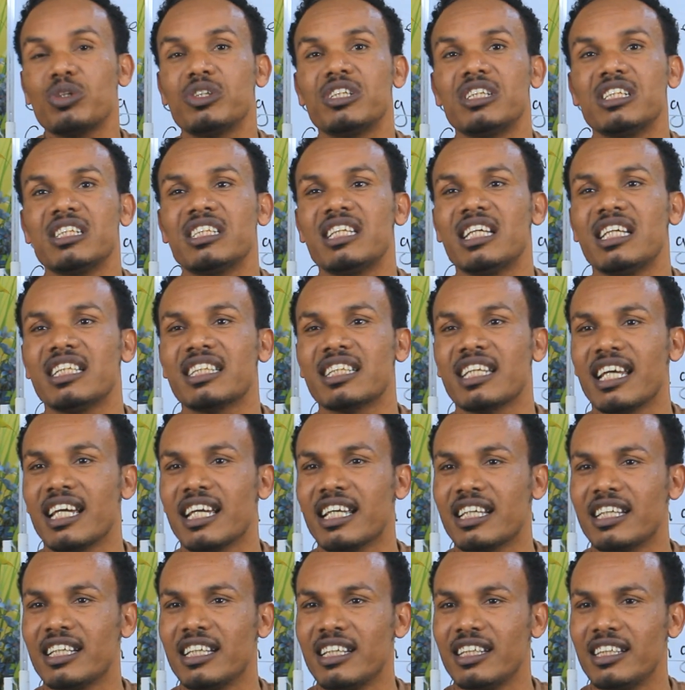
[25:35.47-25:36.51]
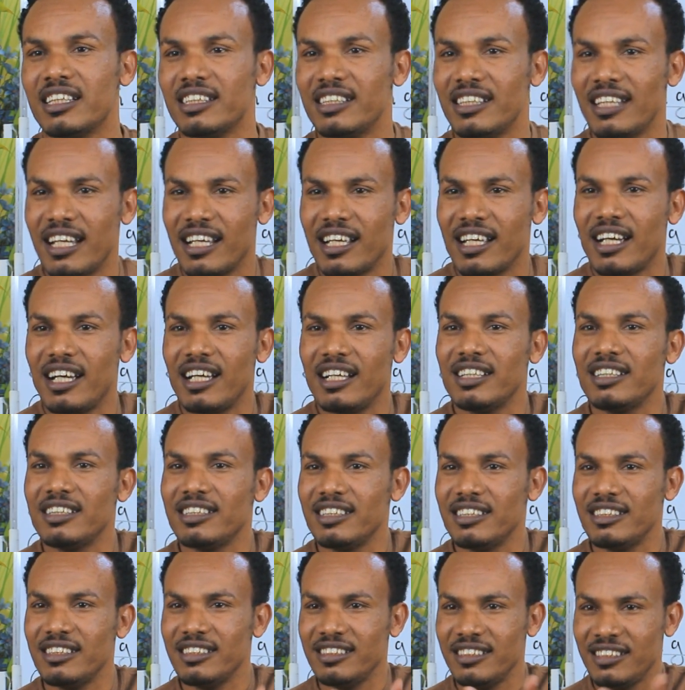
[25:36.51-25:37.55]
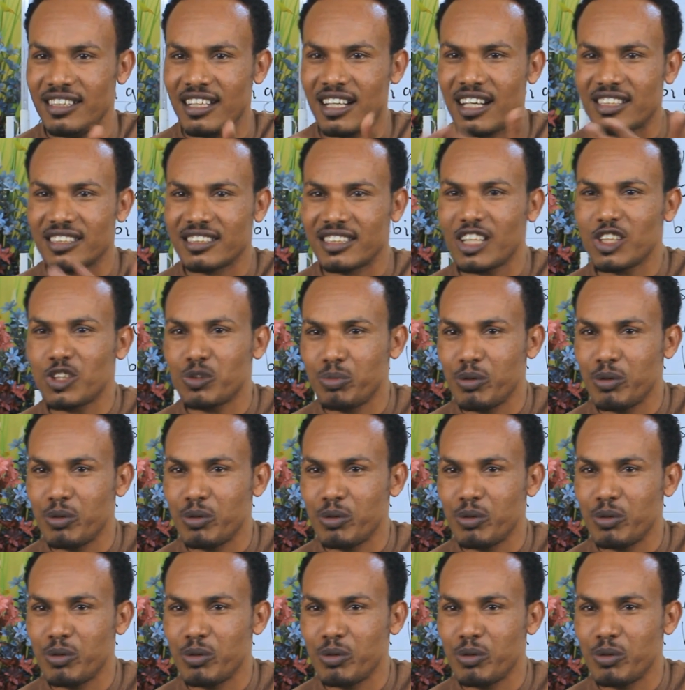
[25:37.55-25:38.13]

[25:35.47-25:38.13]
Of course, these days, like there are